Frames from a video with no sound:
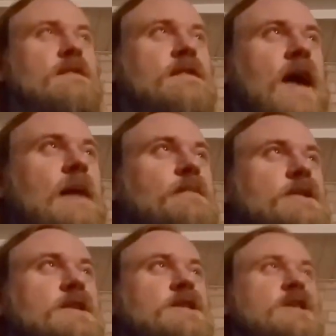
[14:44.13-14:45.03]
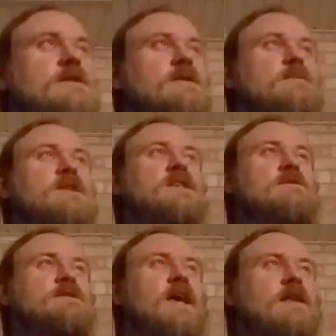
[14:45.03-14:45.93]
that position to be
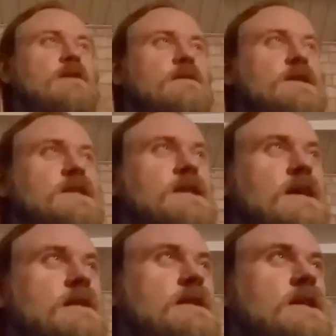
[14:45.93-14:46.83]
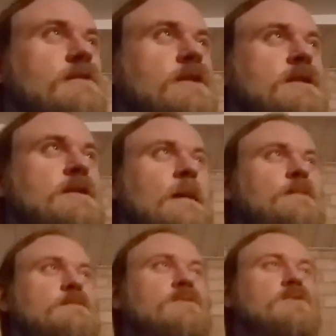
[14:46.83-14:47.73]
so tenuous and so
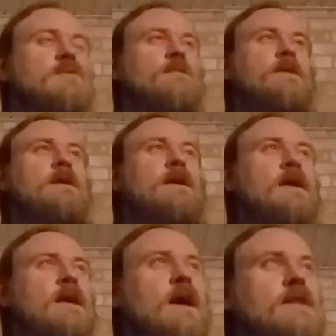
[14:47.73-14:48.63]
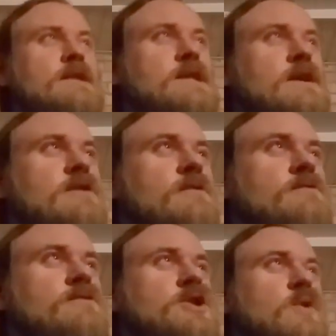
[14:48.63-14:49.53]
contemptible and
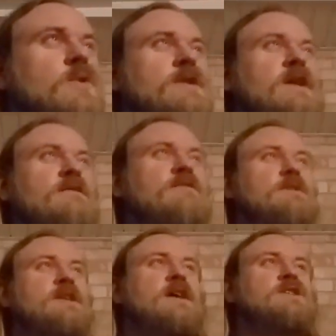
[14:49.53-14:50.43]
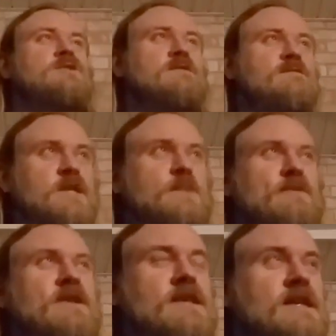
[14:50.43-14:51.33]
so short of the potential of the
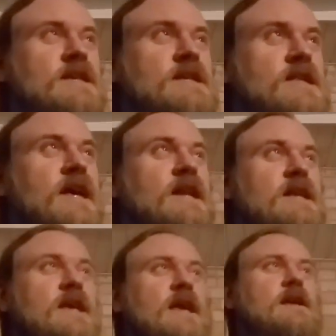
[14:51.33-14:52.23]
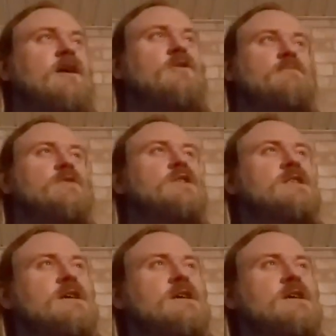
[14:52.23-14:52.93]
species that he can't help but